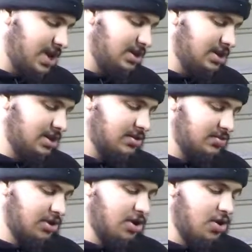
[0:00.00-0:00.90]
to
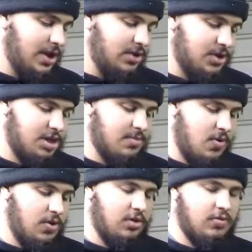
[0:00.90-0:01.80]
go in with some
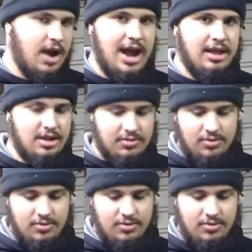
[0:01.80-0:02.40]
oil rags and